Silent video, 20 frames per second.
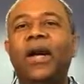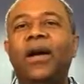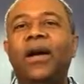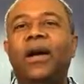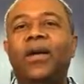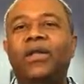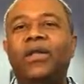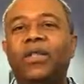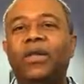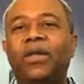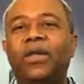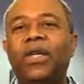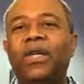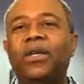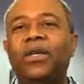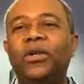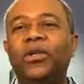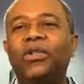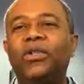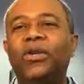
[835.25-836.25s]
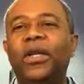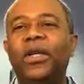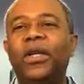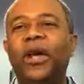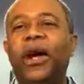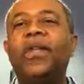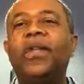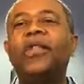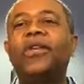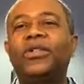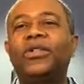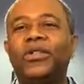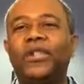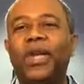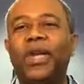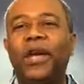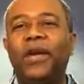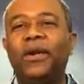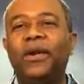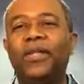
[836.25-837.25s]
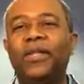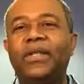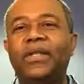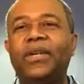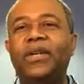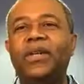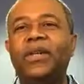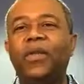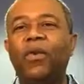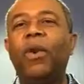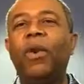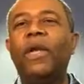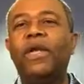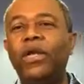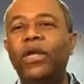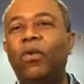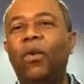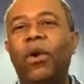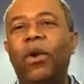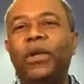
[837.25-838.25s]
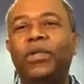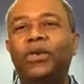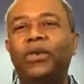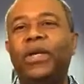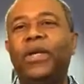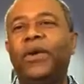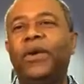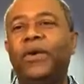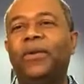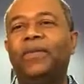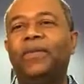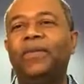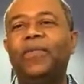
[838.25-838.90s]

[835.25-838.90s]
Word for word: uh, so that you treat other Sharons the way you want to treat her.